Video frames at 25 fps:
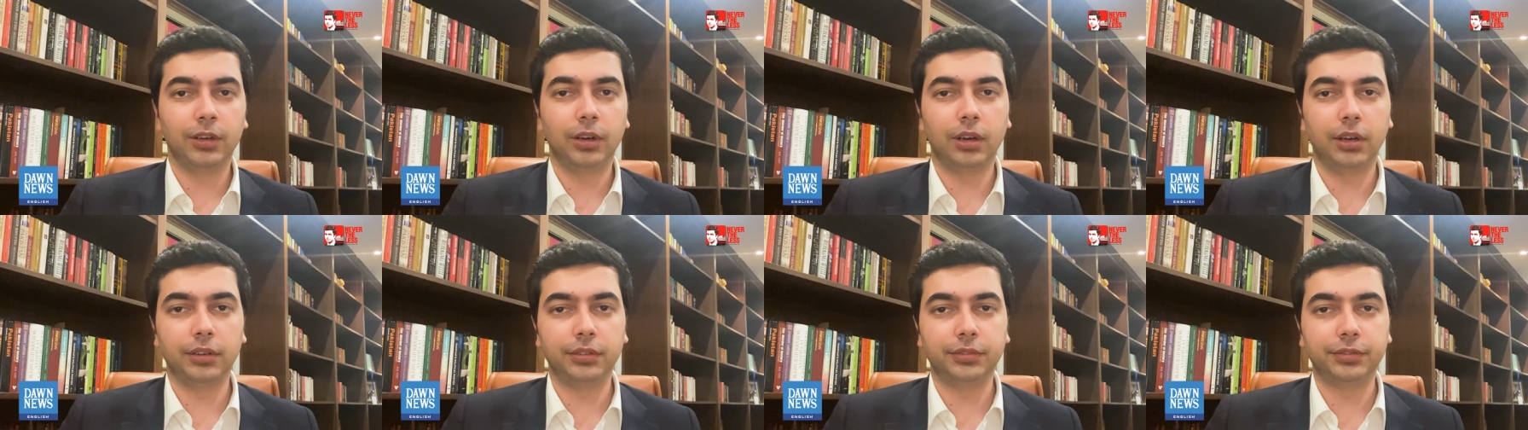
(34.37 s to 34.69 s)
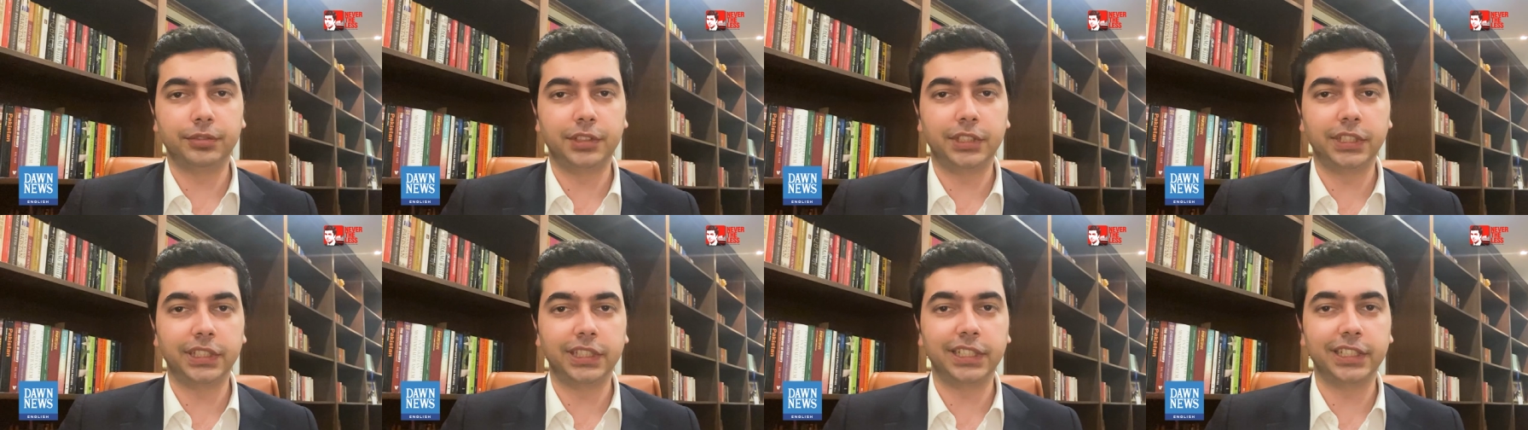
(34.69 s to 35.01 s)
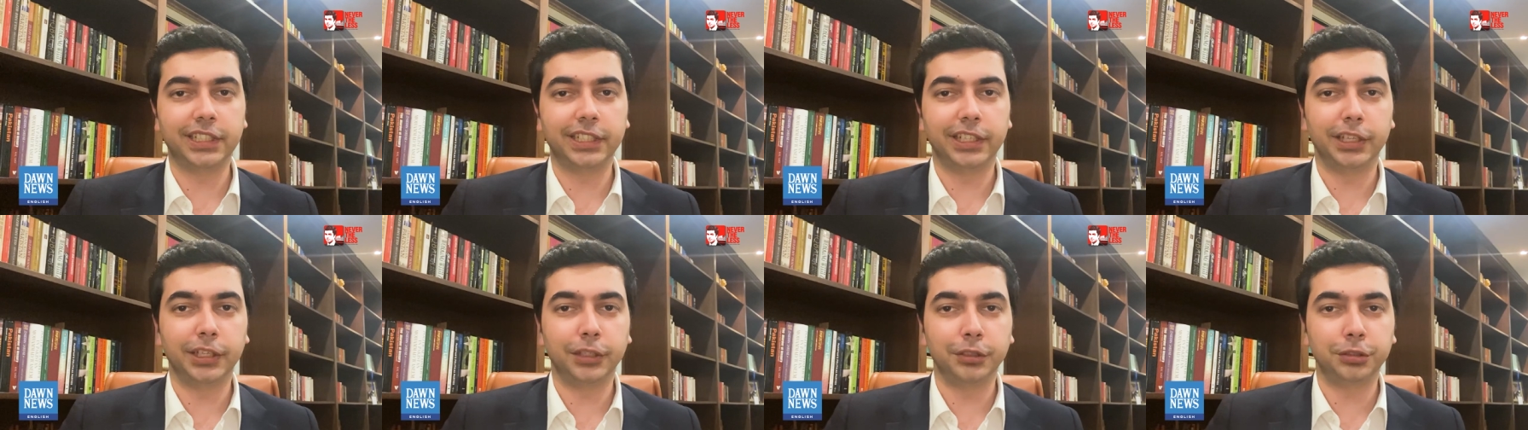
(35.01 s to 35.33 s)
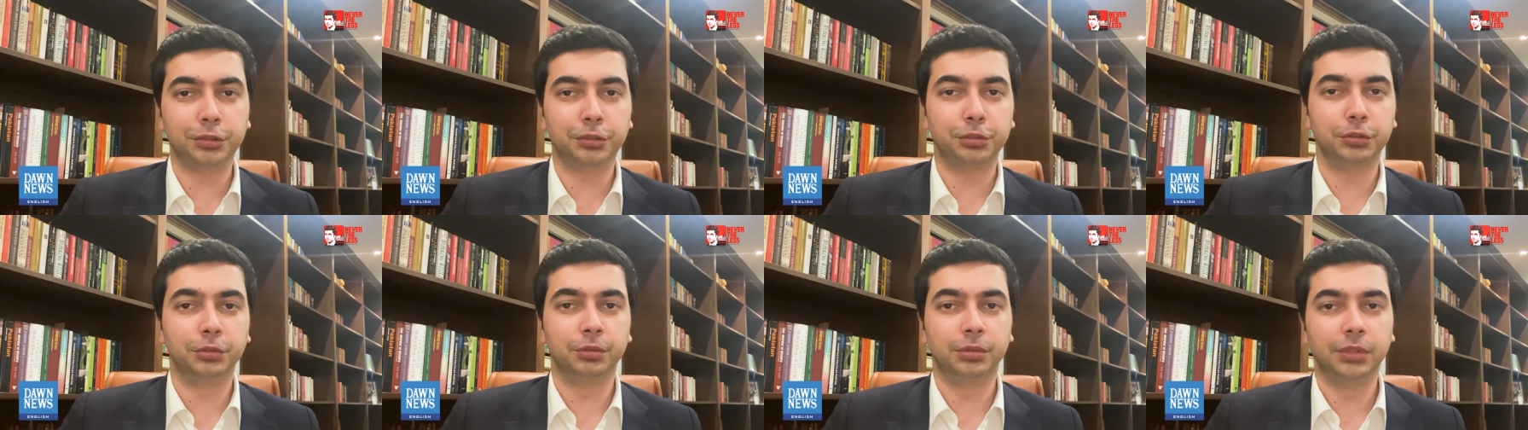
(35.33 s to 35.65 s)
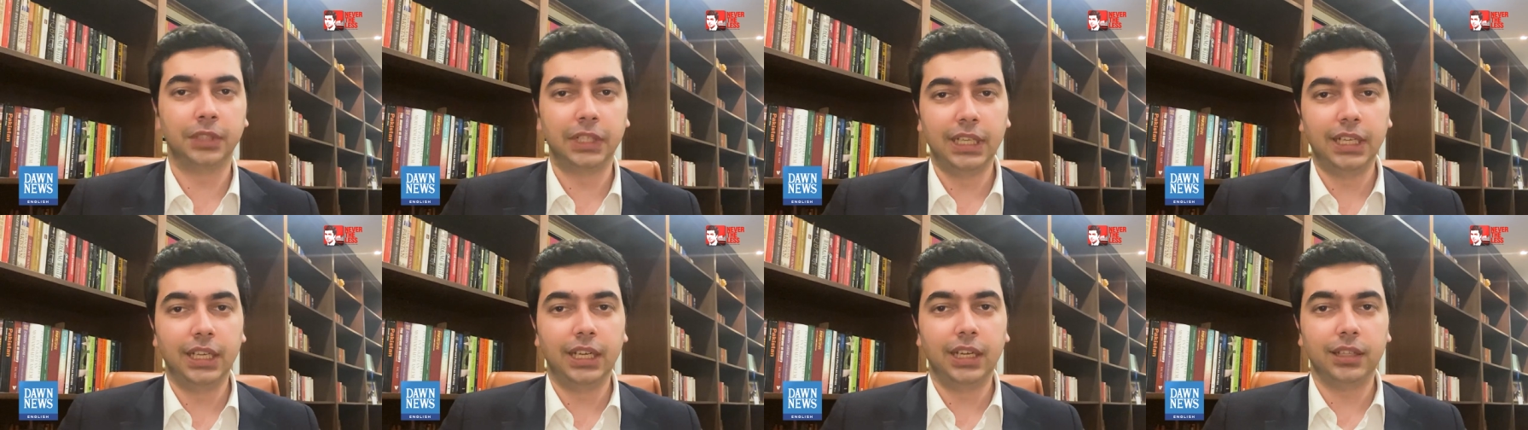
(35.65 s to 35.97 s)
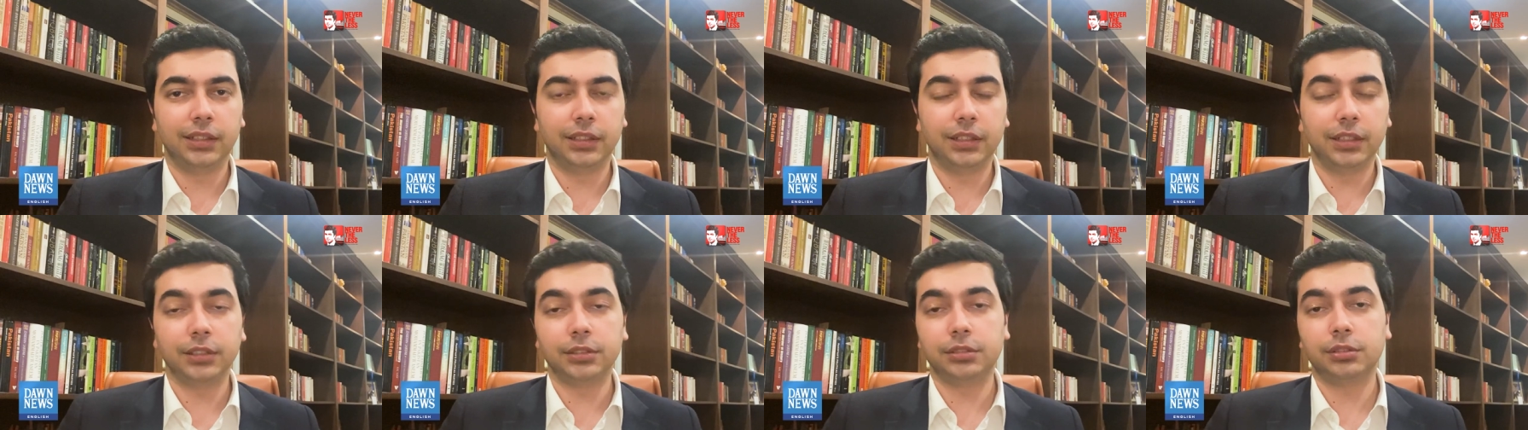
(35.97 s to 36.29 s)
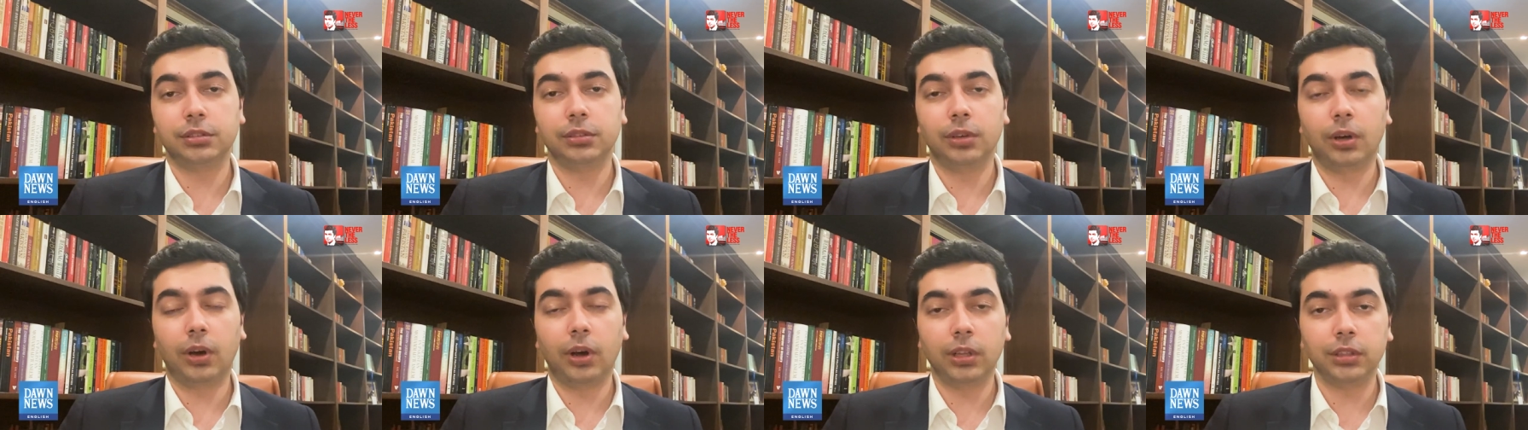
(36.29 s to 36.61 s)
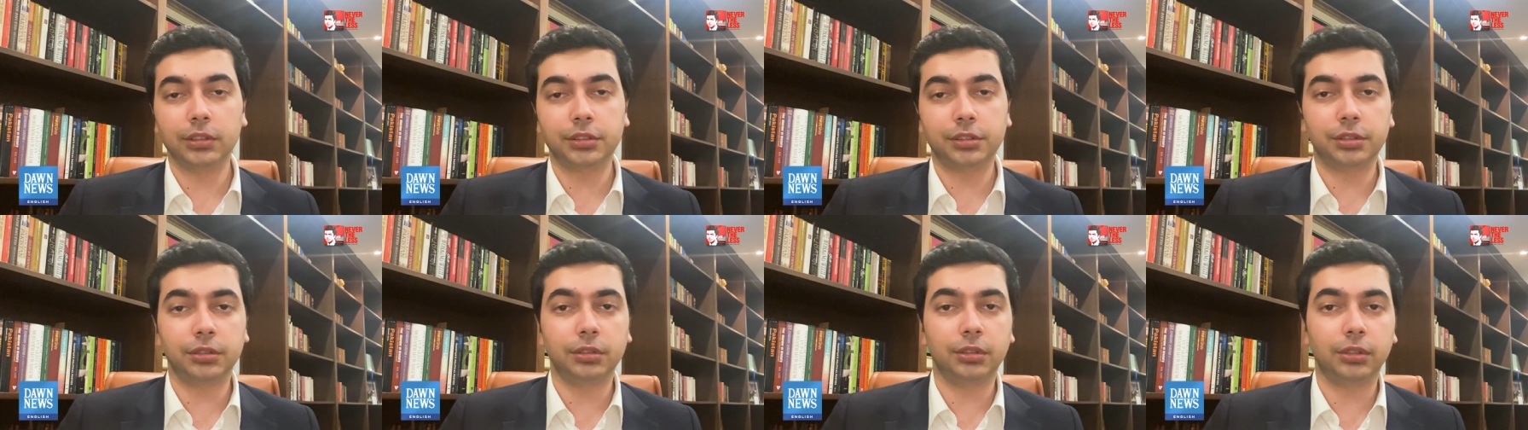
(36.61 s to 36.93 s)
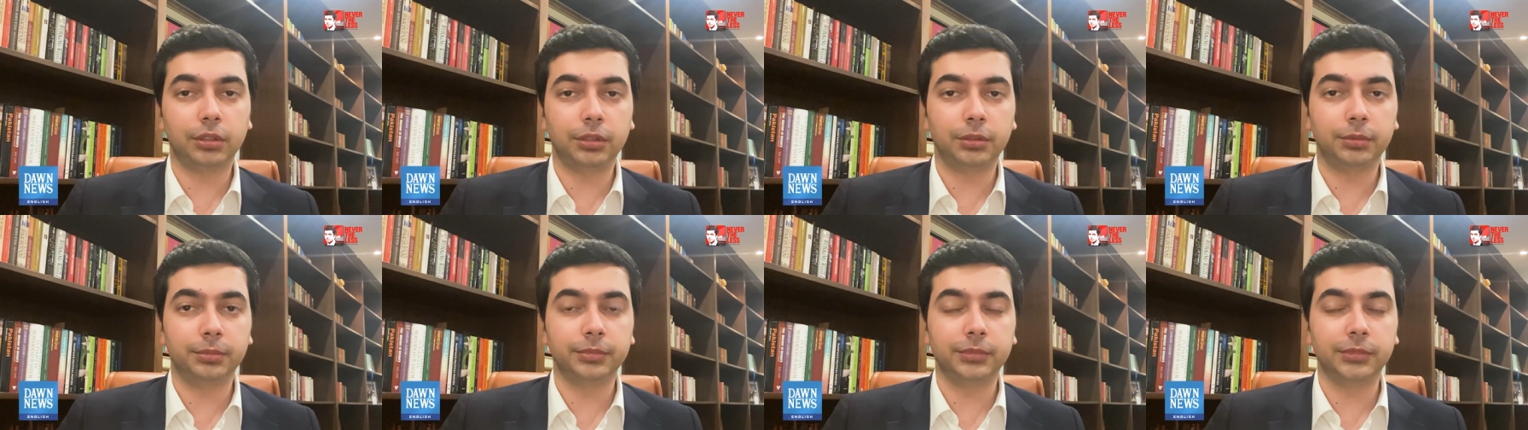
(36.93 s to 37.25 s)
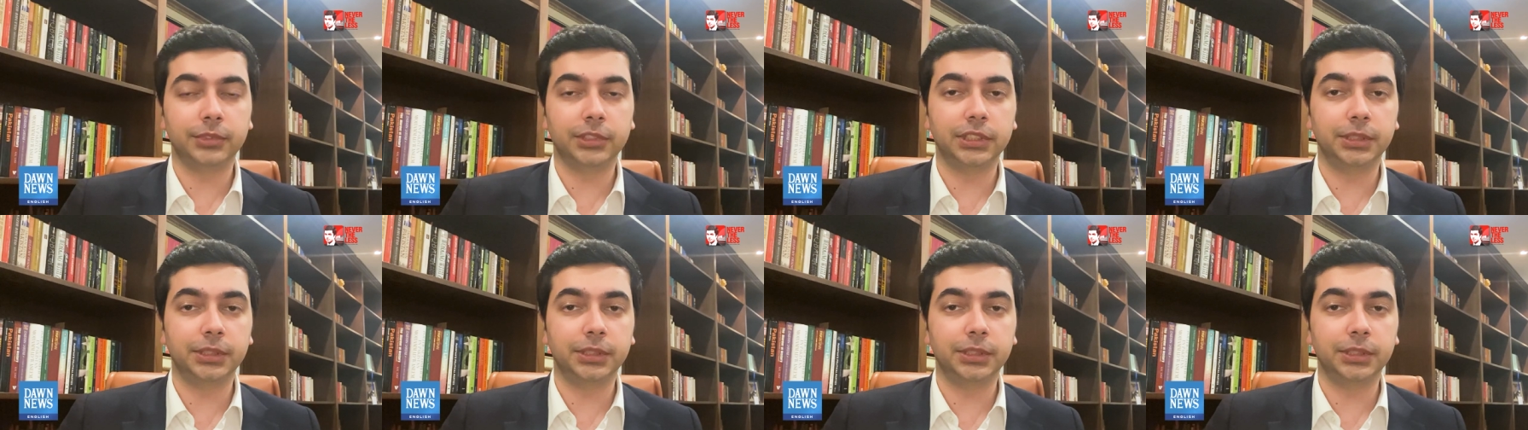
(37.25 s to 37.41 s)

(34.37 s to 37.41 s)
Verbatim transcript: of the issue. There's also